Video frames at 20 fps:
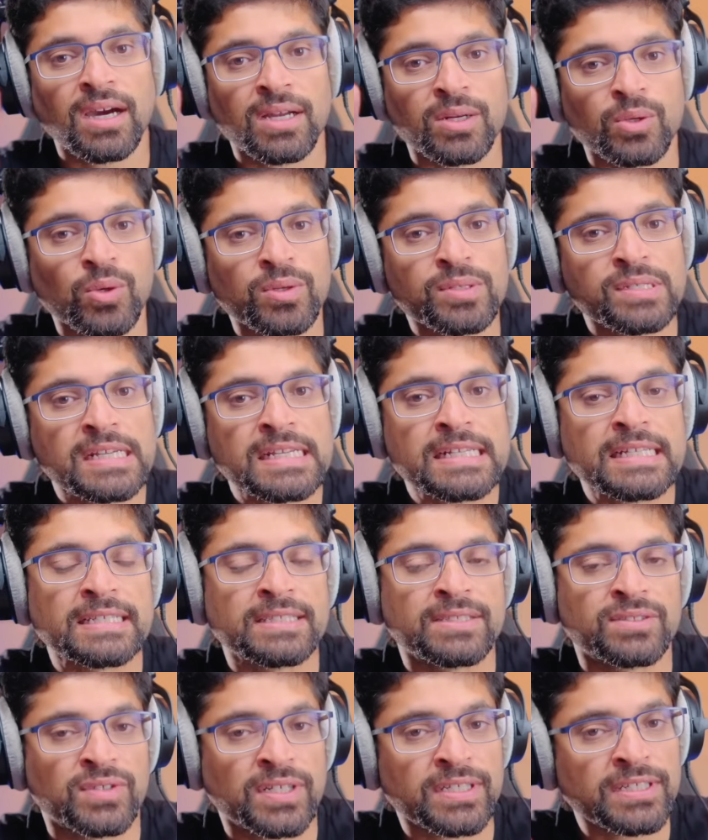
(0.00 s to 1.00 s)
our content
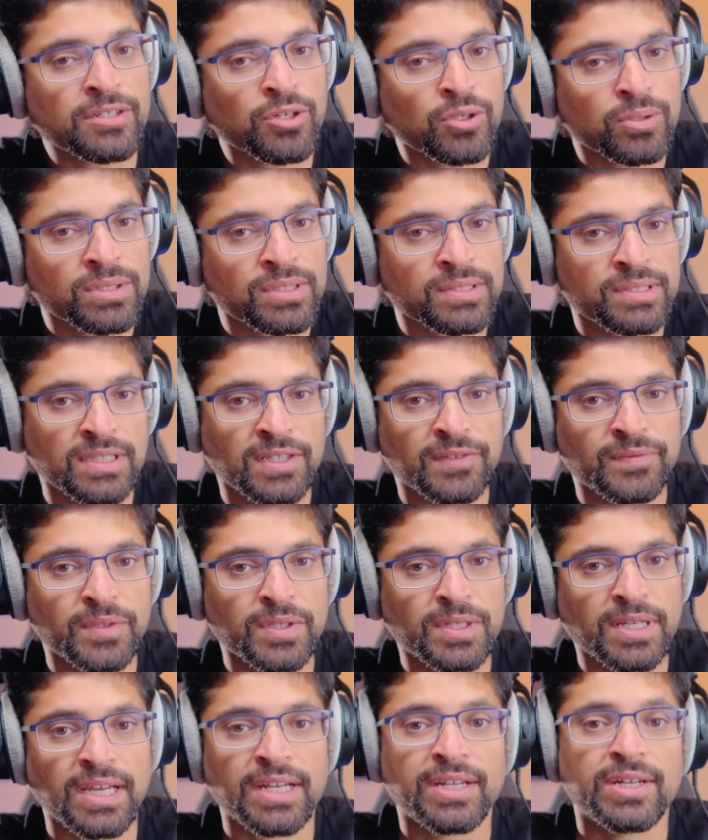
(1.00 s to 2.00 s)
is rendered on the
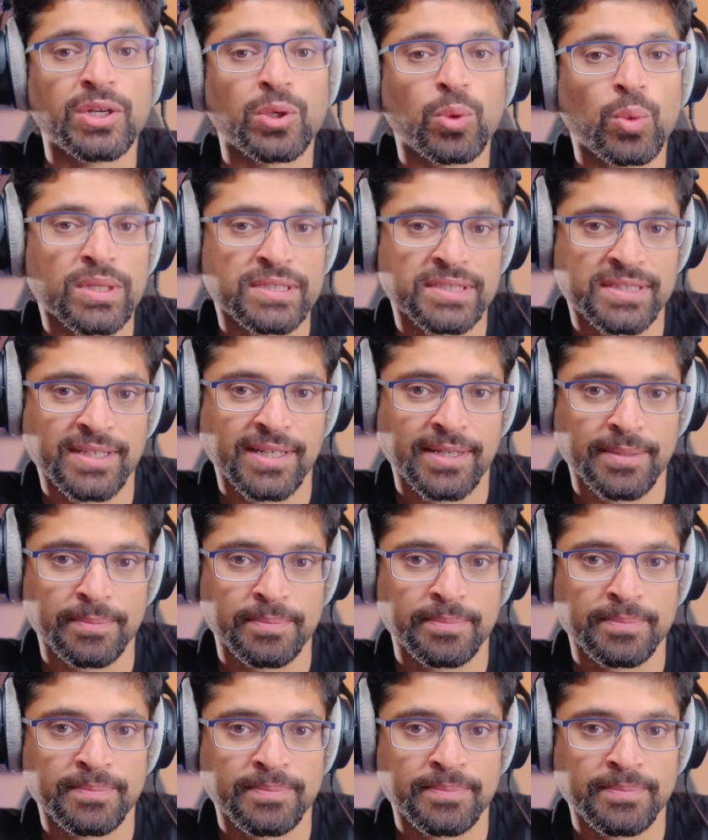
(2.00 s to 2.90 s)
server at request time.